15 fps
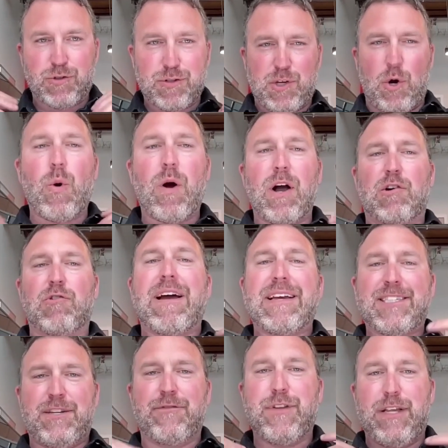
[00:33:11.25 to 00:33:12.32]
so
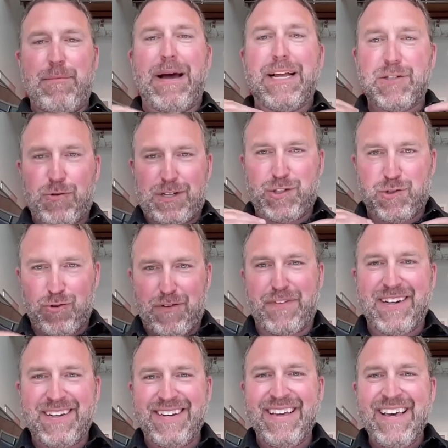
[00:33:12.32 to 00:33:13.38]
aggressively metrics
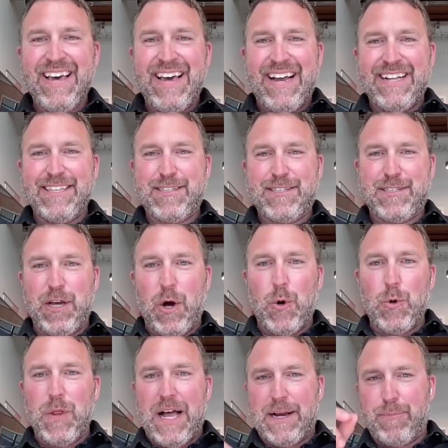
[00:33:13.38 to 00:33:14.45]
driven, and
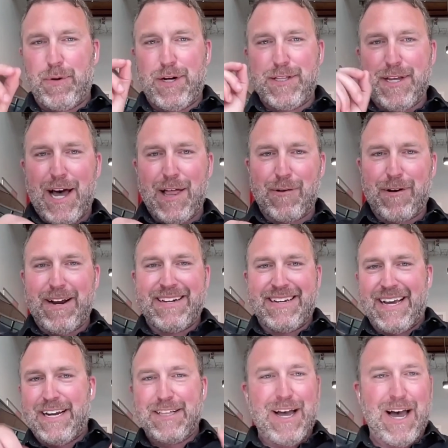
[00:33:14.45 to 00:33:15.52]
so like put $1 in,
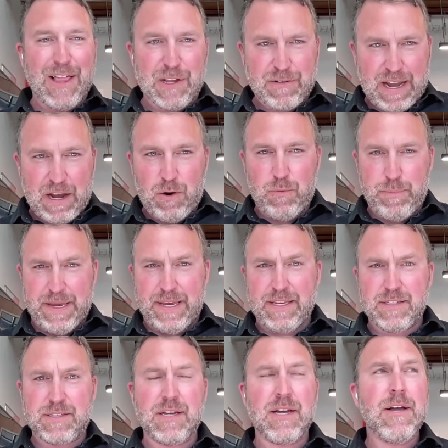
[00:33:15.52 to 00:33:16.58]
get $1 out
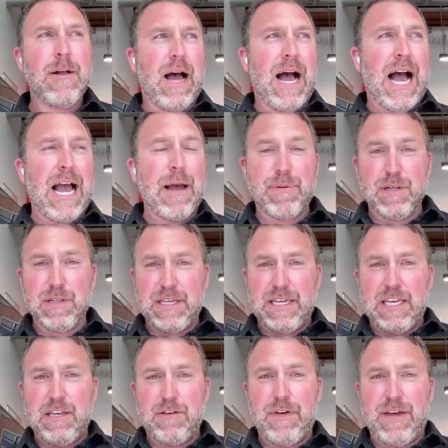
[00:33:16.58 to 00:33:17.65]
based. I
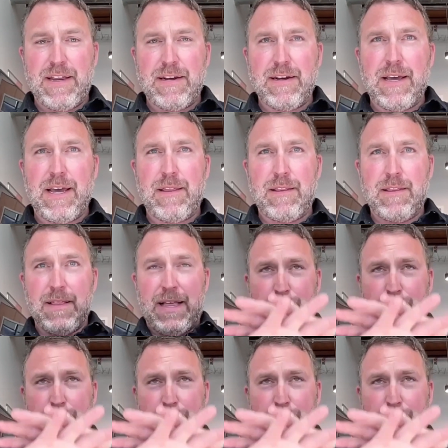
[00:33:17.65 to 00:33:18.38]
believe in